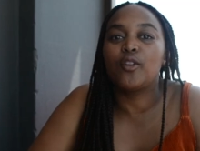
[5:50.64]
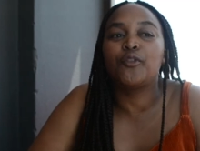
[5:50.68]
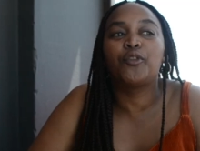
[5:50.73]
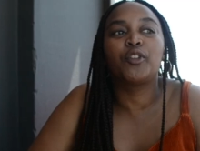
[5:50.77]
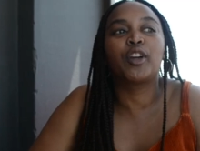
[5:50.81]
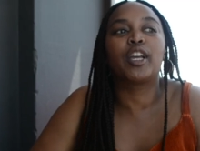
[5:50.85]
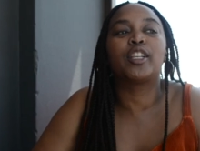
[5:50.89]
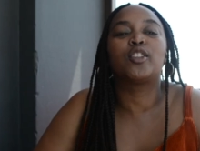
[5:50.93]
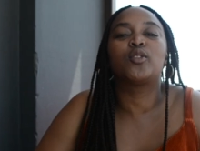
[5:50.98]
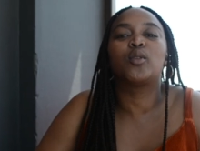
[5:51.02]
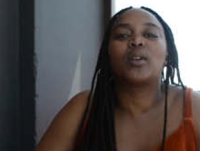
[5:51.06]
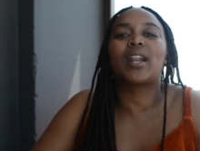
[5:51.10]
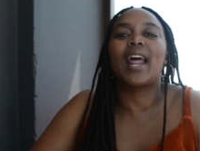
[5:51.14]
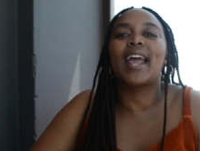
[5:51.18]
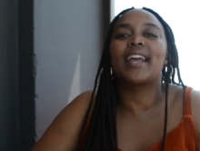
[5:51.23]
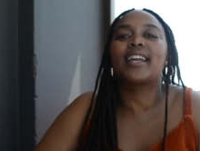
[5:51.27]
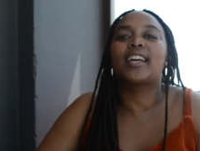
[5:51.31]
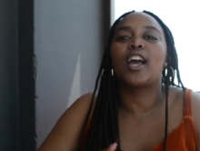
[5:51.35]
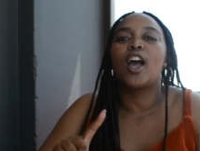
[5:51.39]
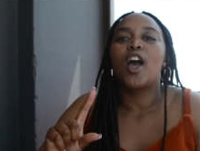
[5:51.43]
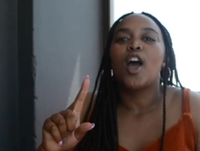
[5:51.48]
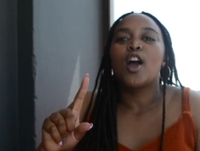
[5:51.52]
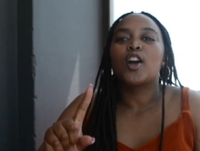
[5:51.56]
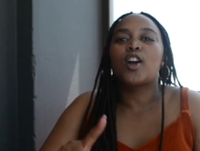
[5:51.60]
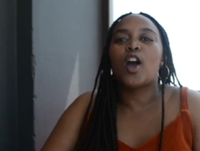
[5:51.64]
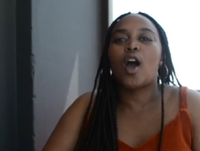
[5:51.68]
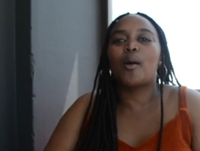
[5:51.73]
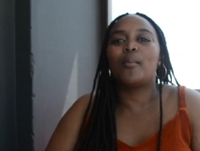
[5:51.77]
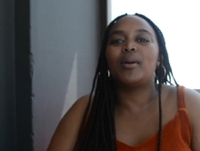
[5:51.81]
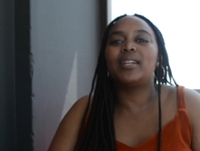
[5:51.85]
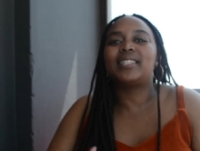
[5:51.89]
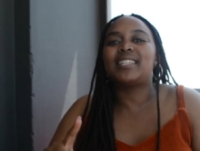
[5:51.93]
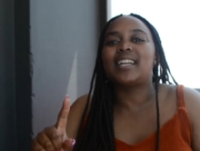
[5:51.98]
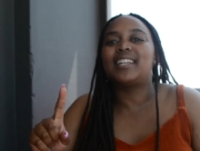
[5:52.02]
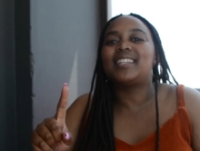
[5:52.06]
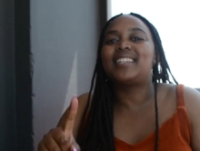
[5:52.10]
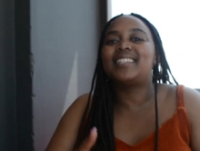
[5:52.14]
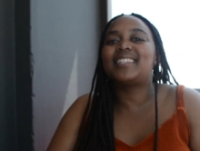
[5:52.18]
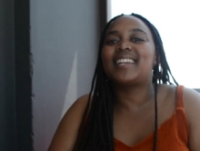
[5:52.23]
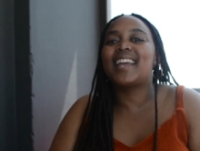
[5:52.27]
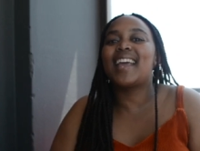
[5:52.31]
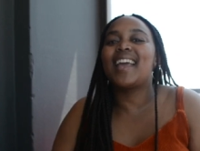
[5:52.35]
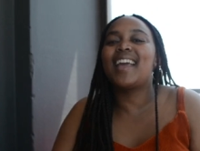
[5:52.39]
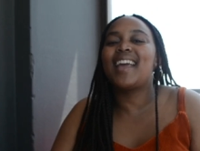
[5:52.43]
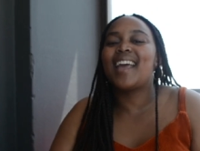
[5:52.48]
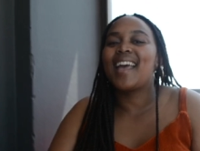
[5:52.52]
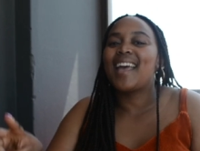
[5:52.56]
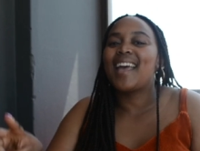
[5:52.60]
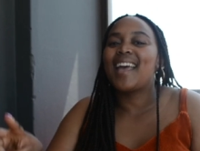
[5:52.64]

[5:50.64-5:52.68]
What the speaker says: Don't forget to like, comment, and share.